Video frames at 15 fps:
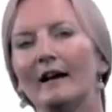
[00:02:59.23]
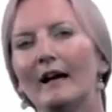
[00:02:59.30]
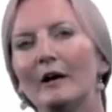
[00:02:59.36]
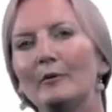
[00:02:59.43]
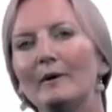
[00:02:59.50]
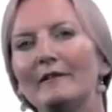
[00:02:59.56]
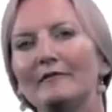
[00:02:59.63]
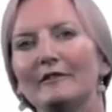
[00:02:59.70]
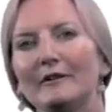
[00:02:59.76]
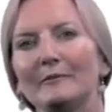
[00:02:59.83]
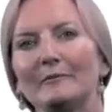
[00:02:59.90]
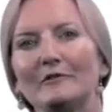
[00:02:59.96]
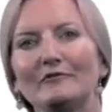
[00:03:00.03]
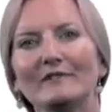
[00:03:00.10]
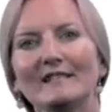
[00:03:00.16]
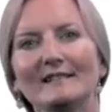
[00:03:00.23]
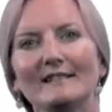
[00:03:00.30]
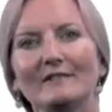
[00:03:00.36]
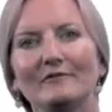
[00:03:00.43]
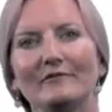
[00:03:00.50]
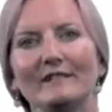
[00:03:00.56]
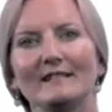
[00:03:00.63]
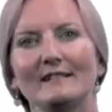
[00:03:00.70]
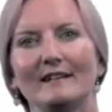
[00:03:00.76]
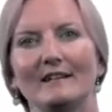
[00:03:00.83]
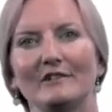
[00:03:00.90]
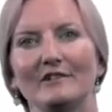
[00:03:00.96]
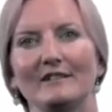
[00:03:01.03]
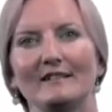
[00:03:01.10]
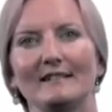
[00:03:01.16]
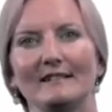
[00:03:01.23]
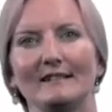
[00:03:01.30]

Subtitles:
However, recent research into